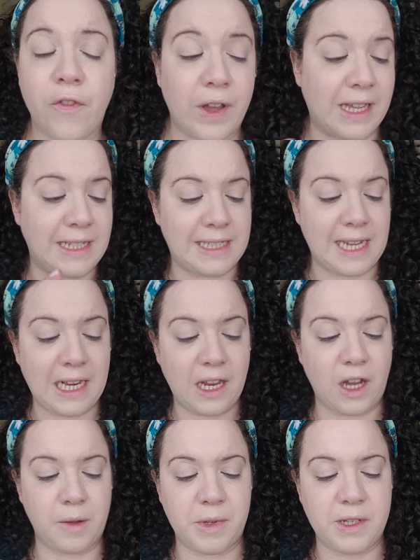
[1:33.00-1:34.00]
For
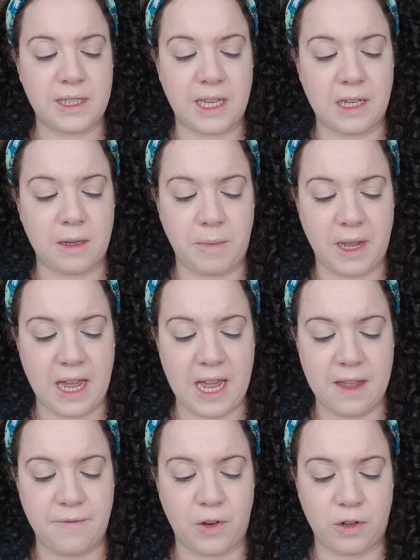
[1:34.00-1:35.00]
concealer, I'm using my
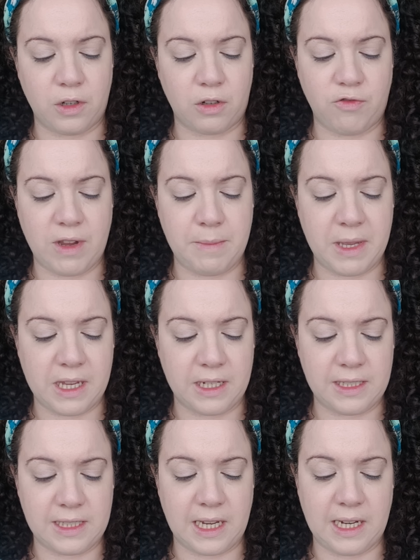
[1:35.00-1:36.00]
Avon Creamy
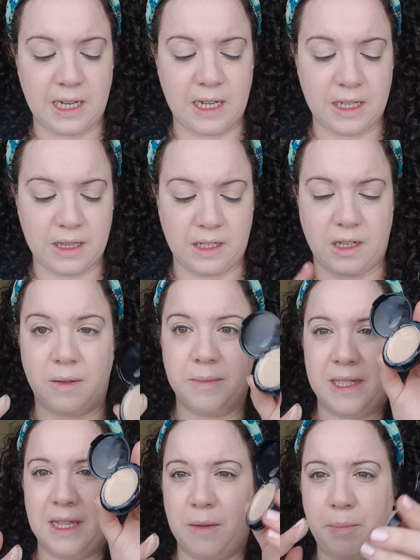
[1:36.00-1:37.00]
Concealer that
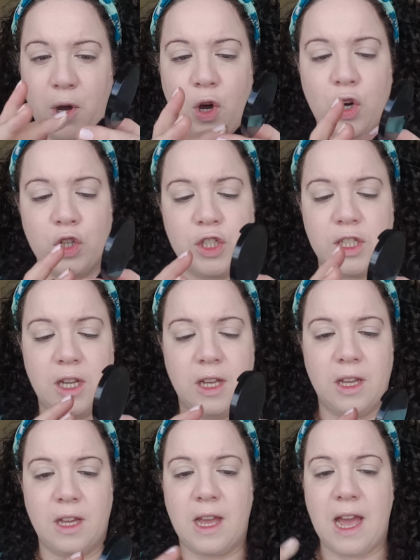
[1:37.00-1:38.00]
comes in the pot.
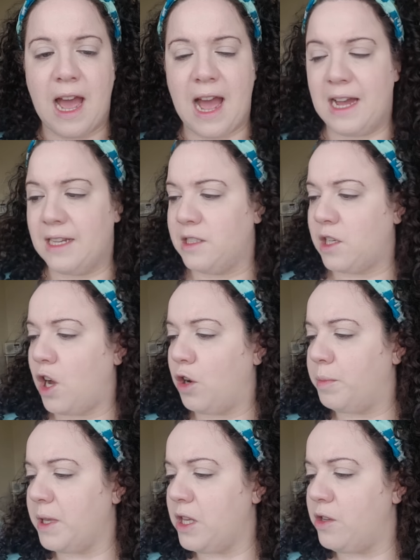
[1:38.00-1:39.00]
And
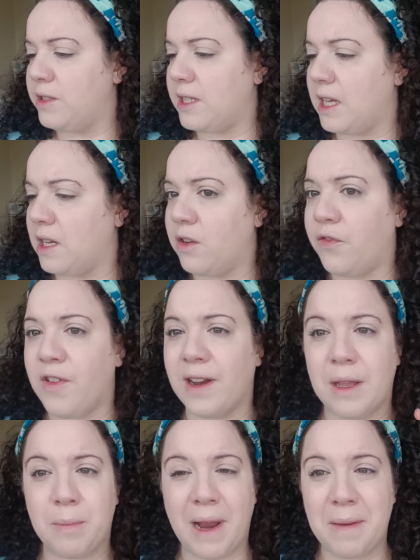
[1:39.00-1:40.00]
I'll be using for
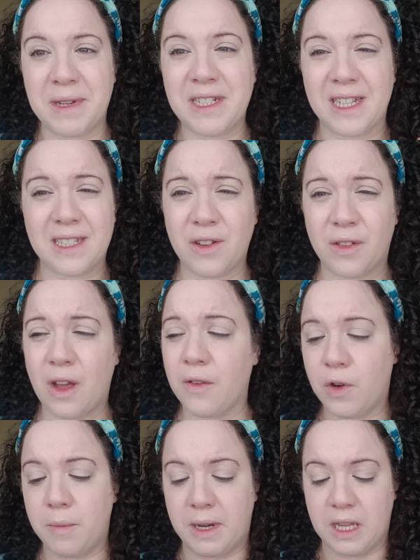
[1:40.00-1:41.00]
any blemishes, not that
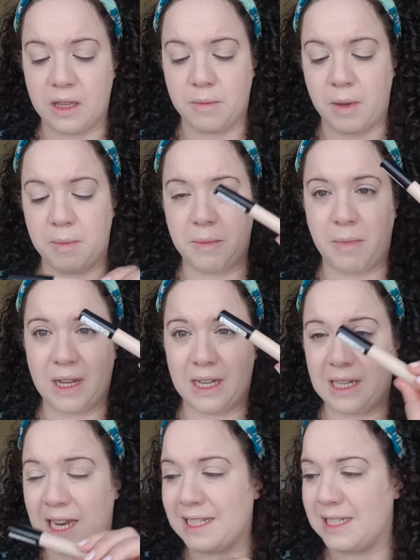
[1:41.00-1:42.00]
I've got many at the moment, my
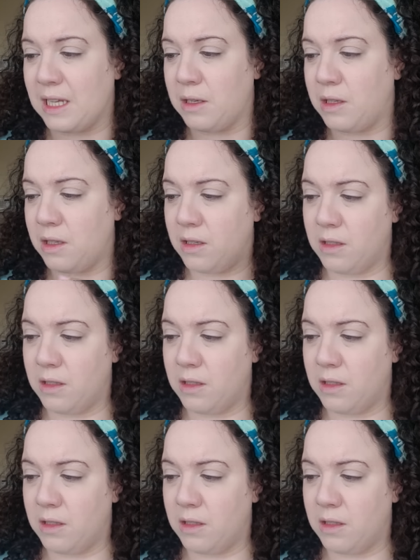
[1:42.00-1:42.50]
lasting